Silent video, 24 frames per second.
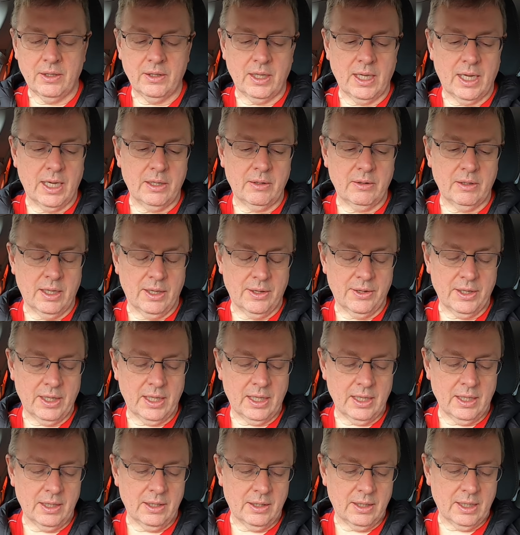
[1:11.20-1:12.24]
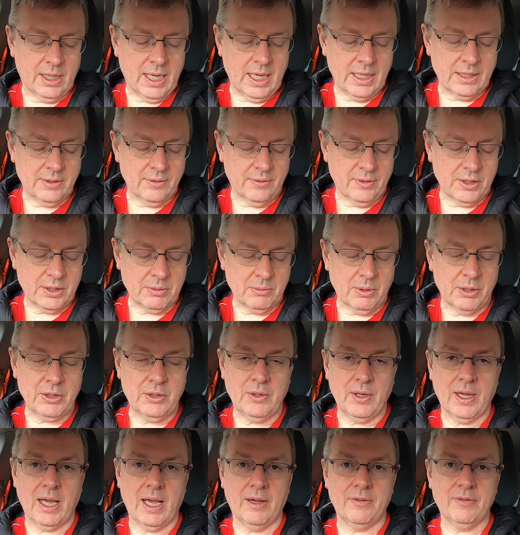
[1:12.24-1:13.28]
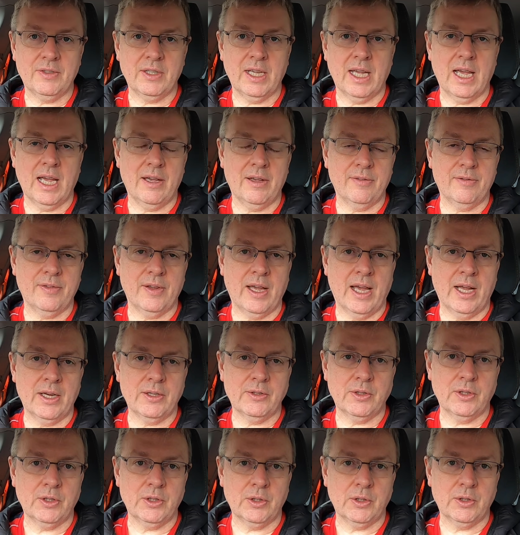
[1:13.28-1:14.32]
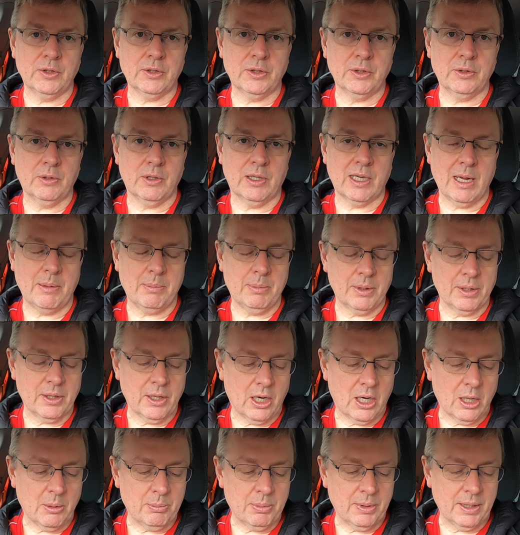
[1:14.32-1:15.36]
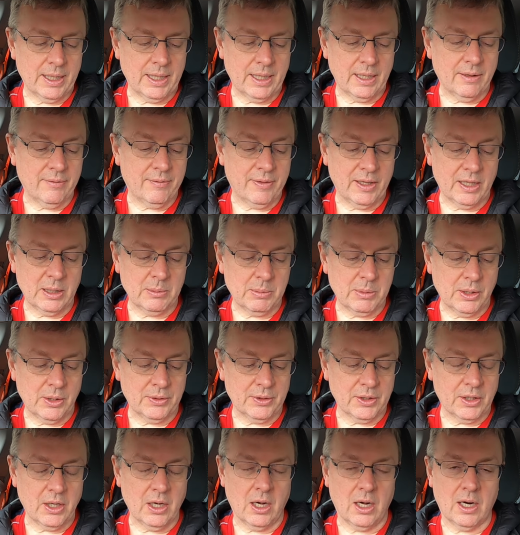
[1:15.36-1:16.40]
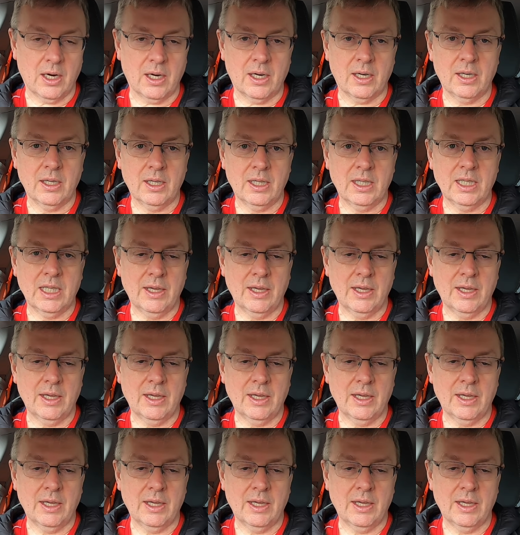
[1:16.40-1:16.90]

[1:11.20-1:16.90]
Now, I think in the case of this one, you have to have Android Auto or Apple CarPlay available on the car.